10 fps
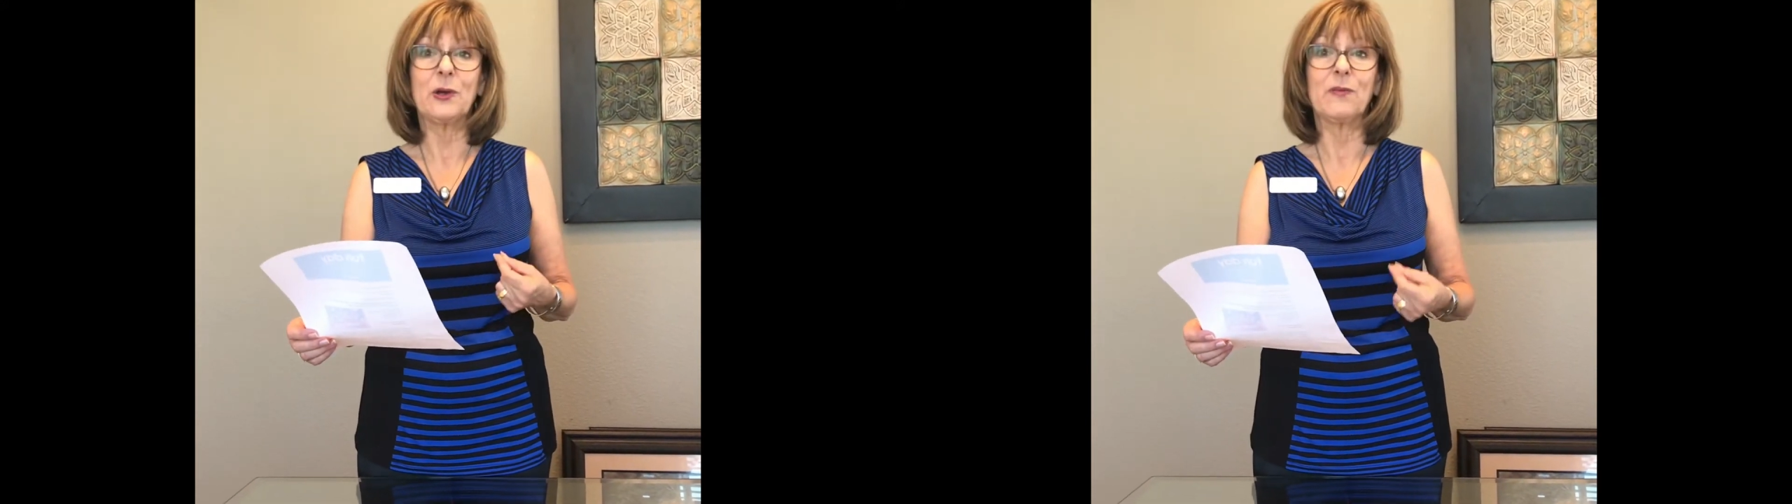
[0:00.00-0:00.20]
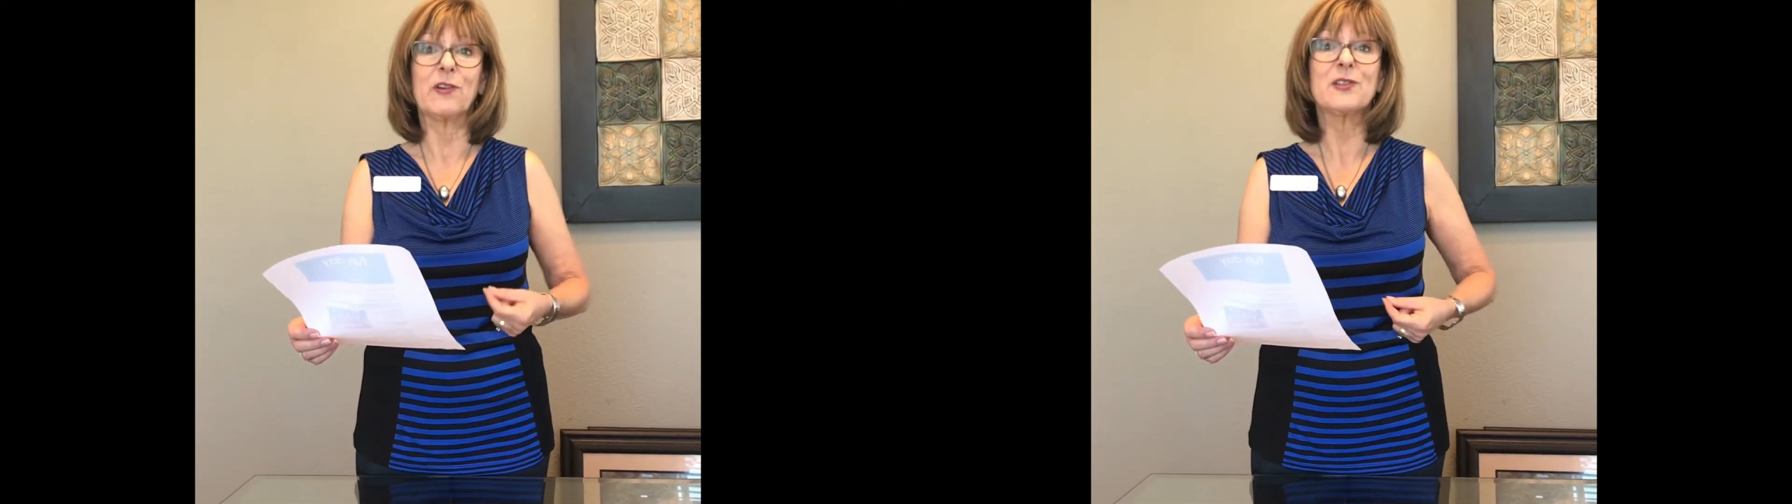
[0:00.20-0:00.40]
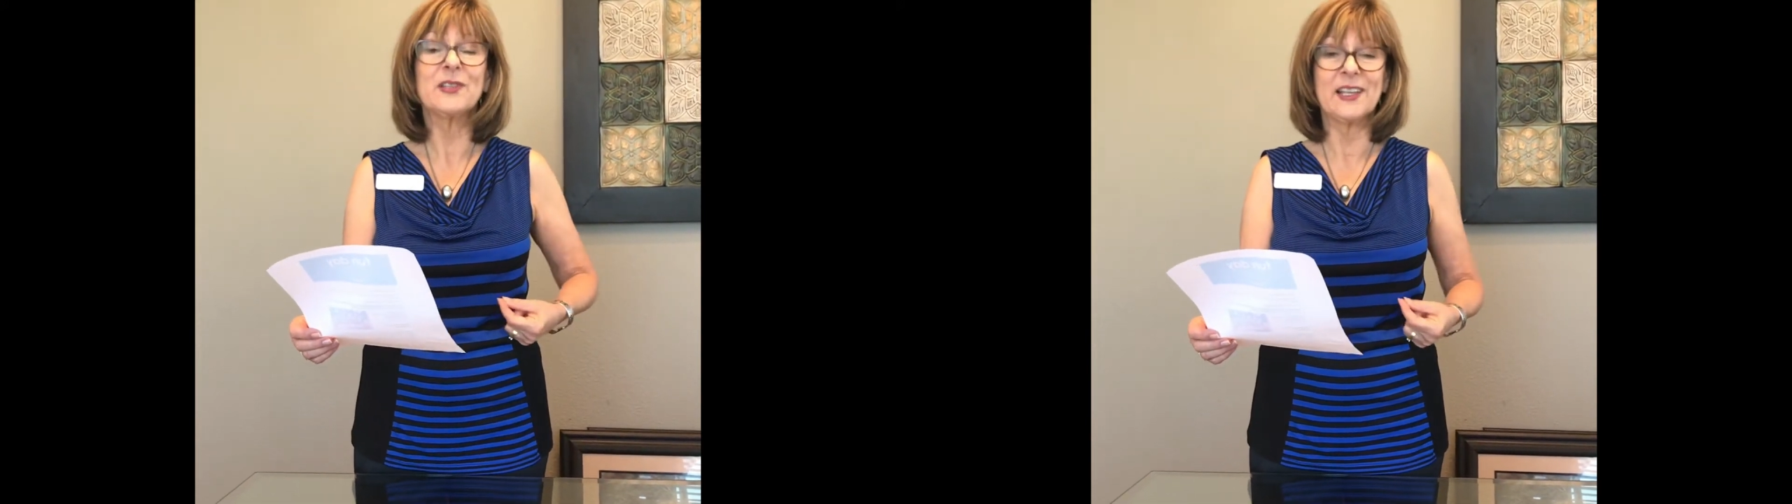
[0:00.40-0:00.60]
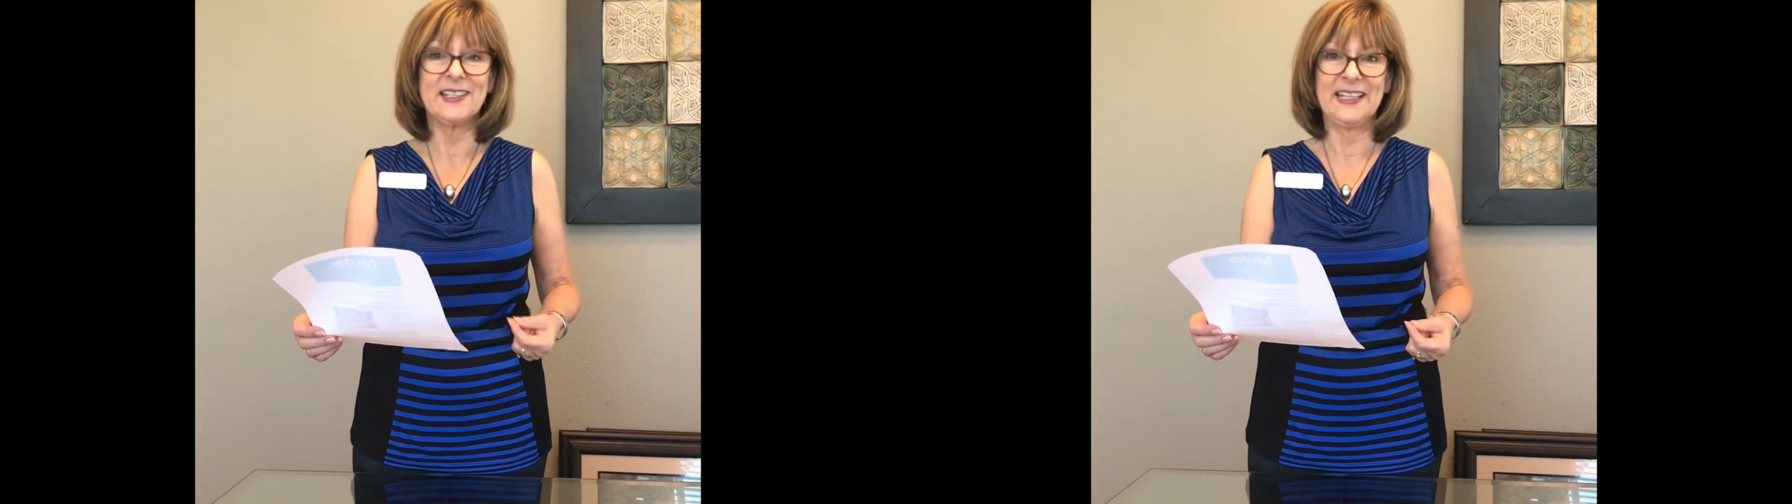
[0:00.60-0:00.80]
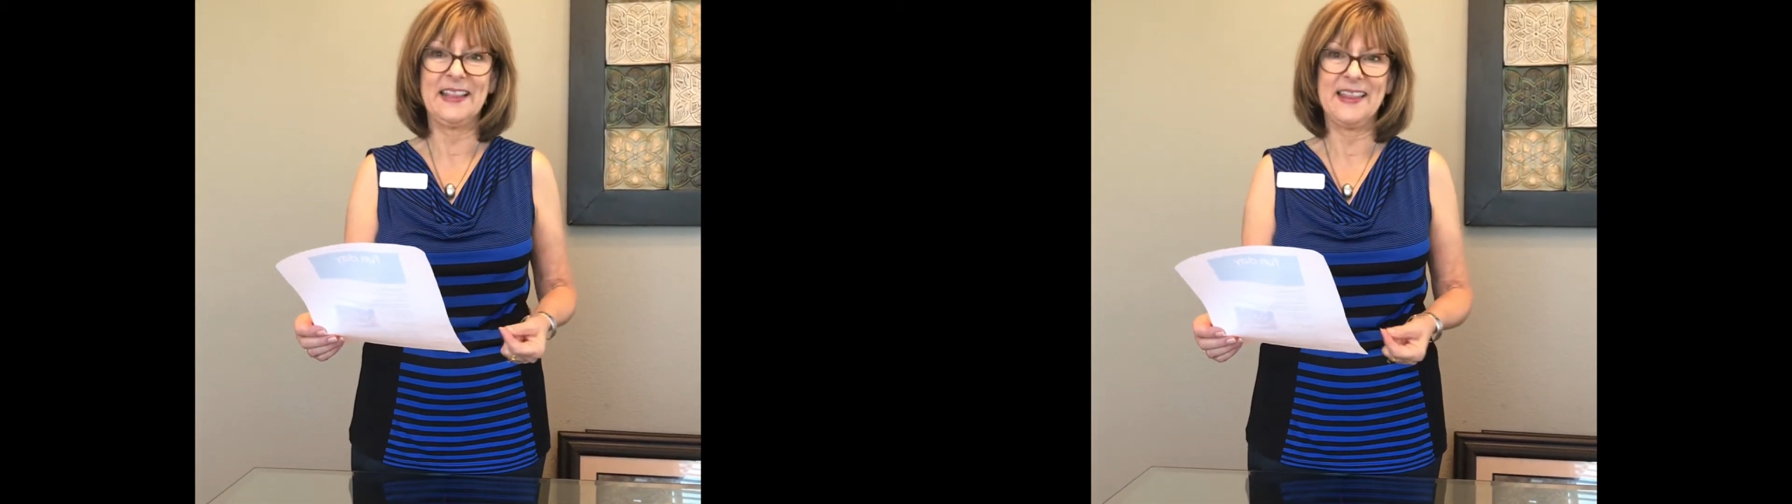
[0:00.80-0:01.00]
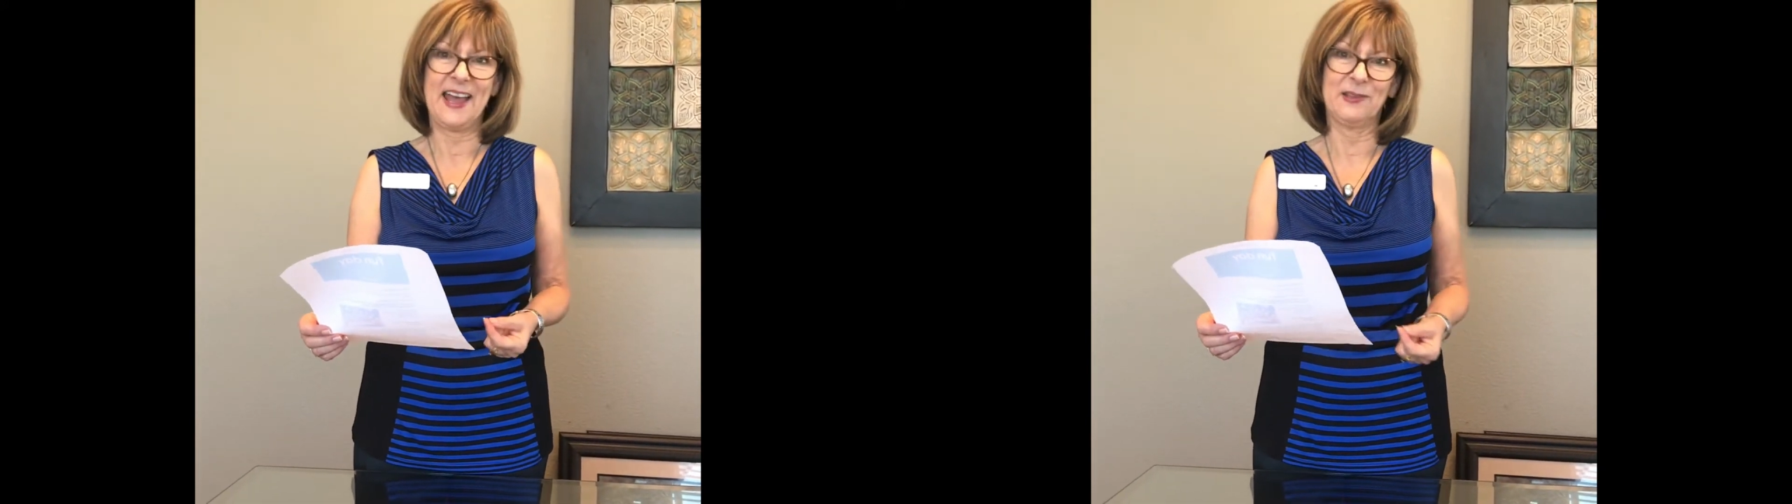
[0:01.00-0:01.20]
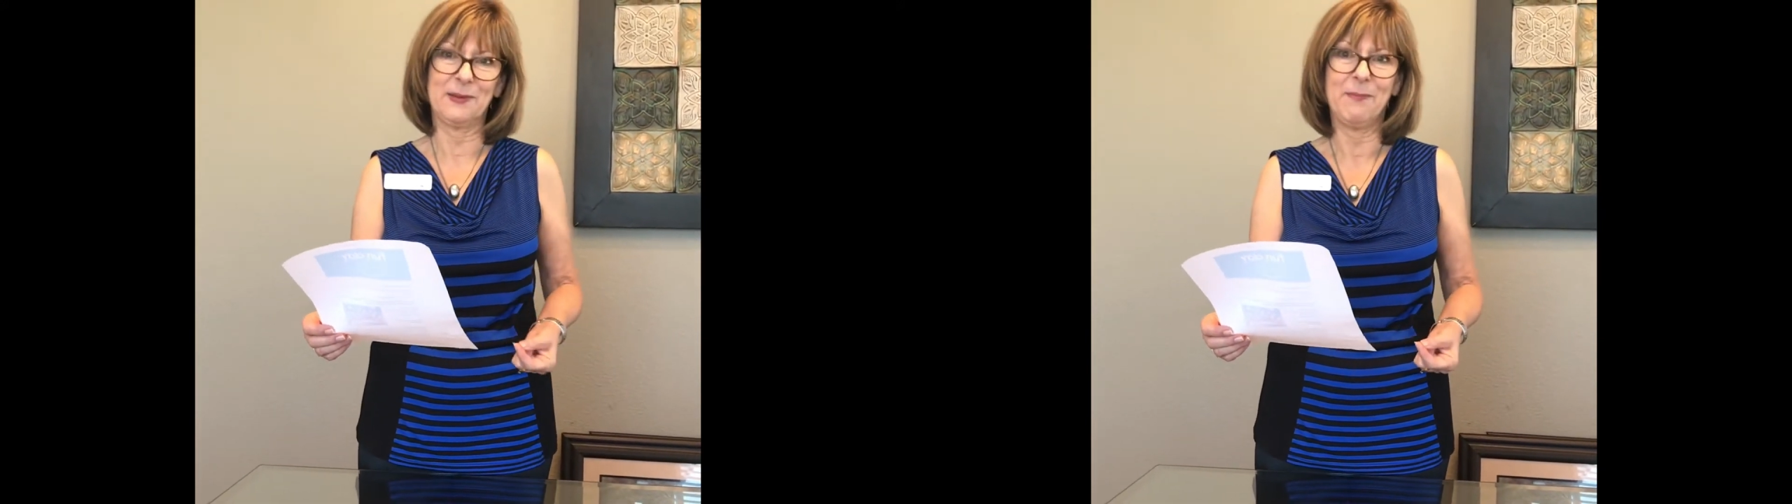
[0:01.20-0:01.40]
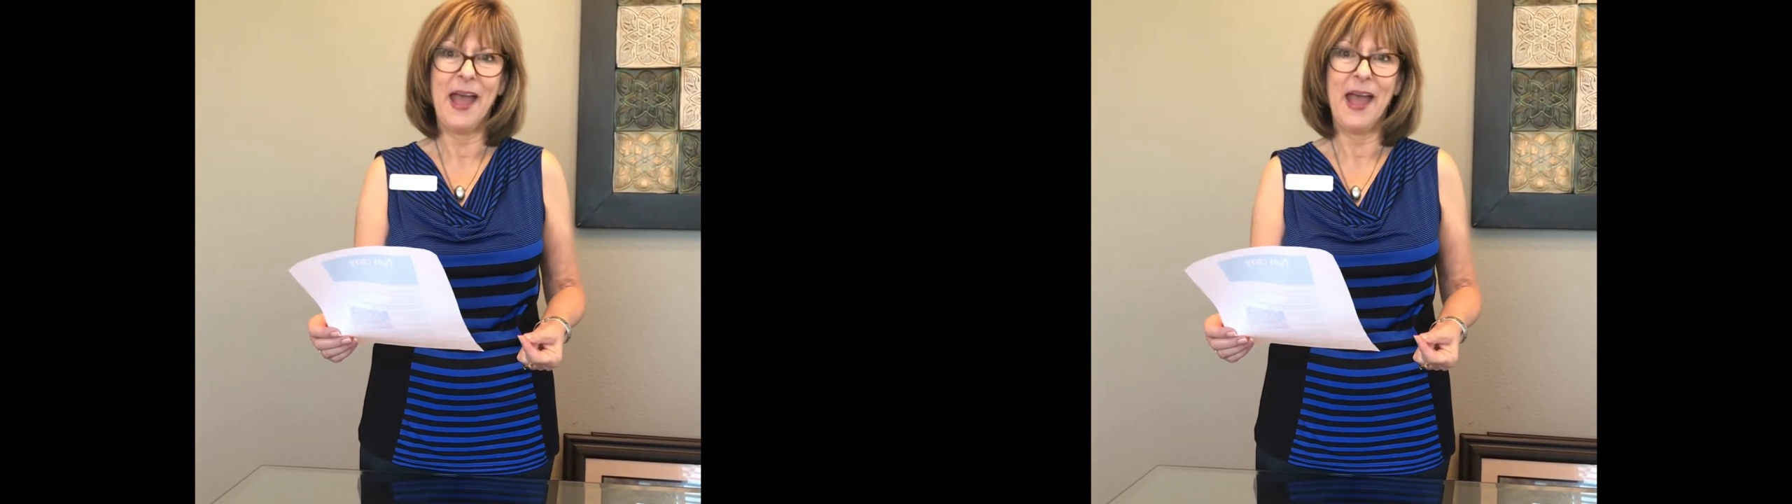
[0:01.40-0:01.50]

over 16,000